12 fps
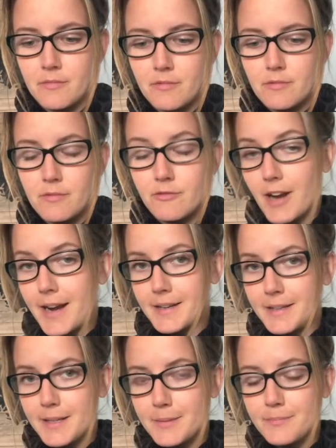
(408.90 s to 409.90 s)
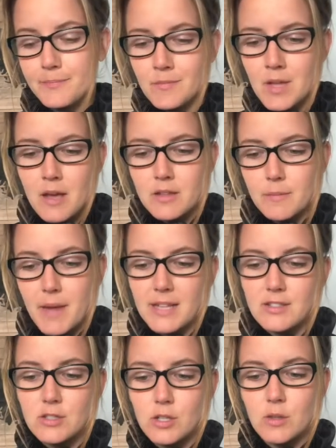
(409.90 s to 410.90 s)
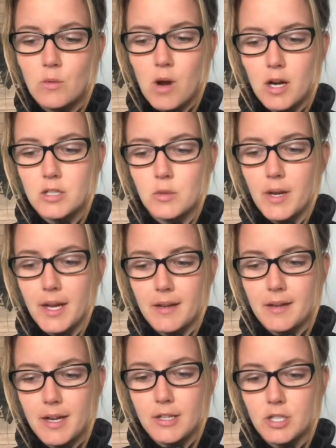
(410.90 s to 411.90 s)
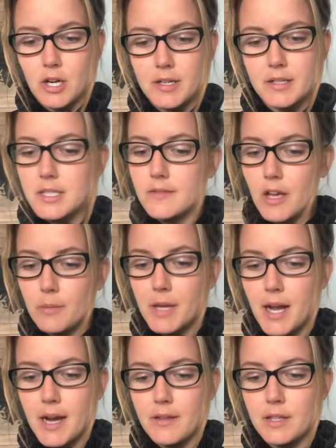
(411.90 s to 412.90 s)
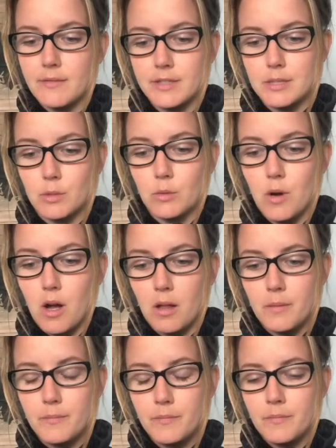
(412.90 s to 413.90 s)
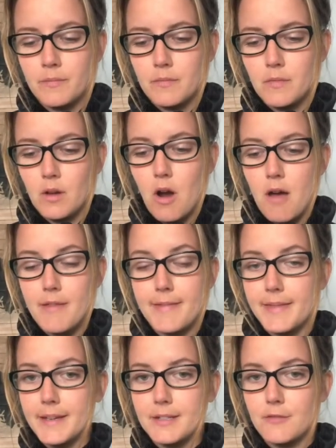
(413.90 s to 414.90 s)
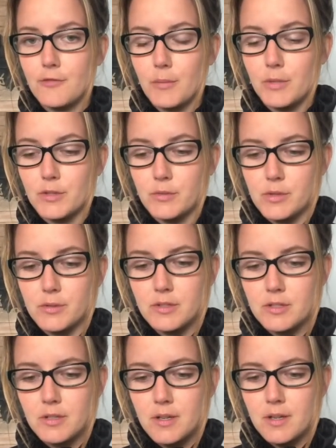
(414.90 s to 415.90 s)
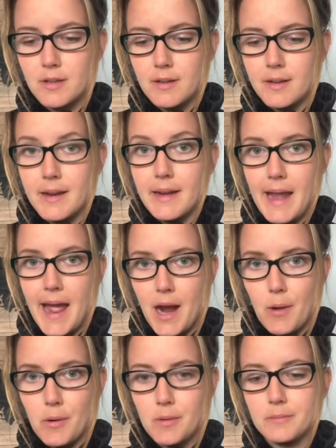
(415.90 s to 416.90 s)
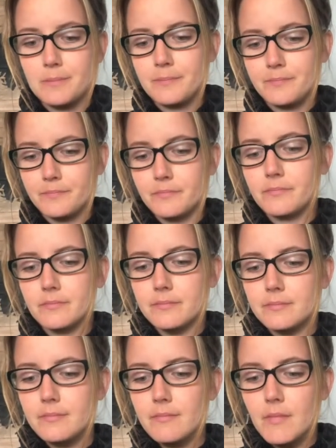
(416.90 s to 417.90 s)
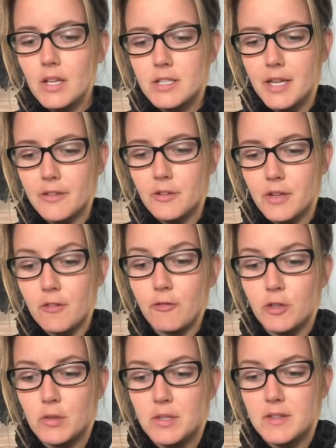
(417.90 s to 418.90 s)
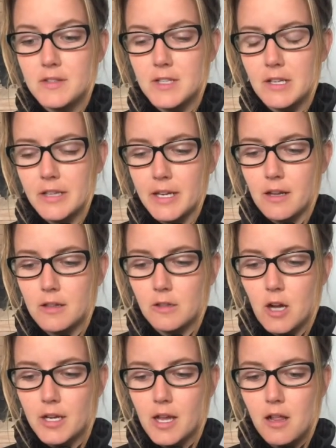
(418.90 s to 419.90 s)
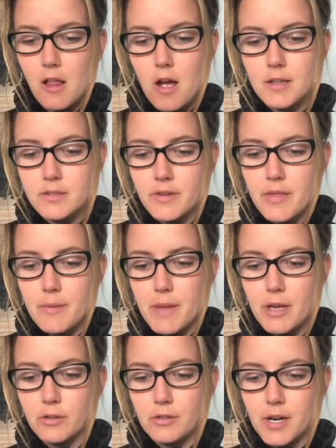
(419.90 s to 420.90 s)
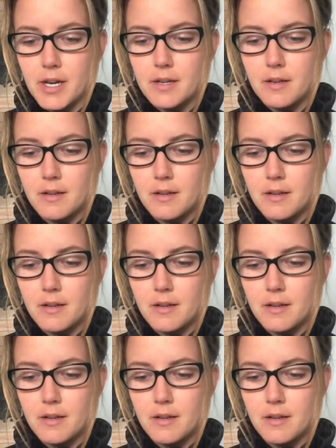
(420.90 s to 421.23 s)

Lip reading: Finally, the man stood and walked away, and darkness fell behind the invisible wall. Goth lit from his roost. "Now!" Together they flew to the ceiling, locking claws around the metal grate.